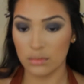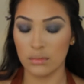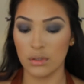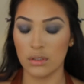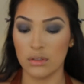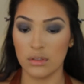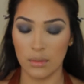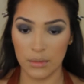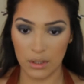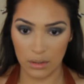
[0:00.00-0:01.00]
But it's
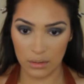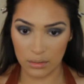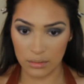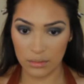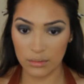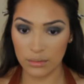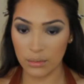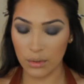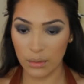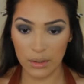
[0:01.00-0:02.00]
something.
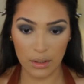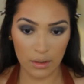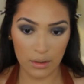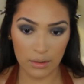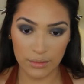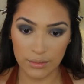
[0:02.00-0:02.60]
What do we think?